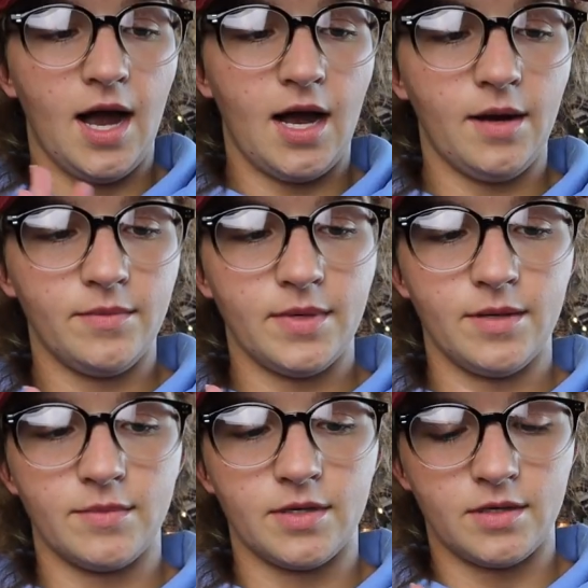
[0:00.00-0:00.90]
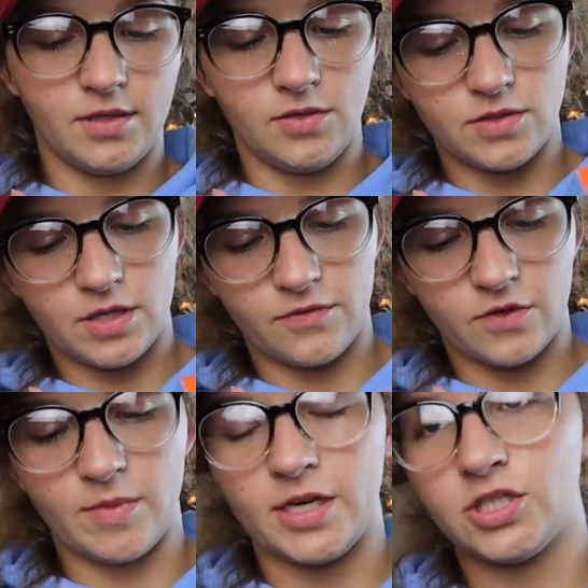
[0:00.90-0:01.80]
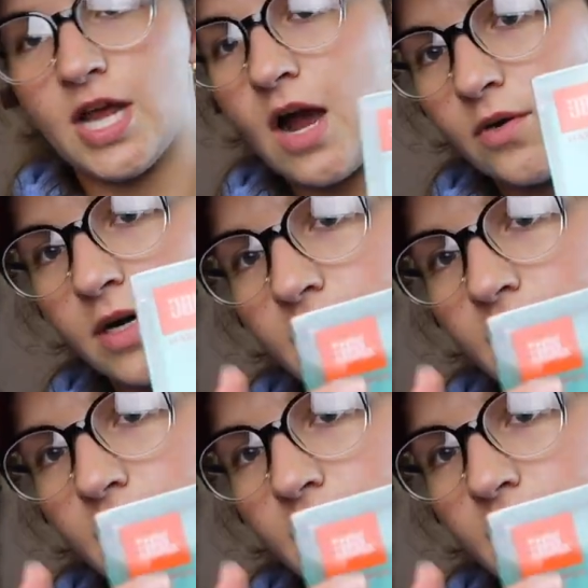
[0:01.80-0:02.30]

I am gonna use it for my shower.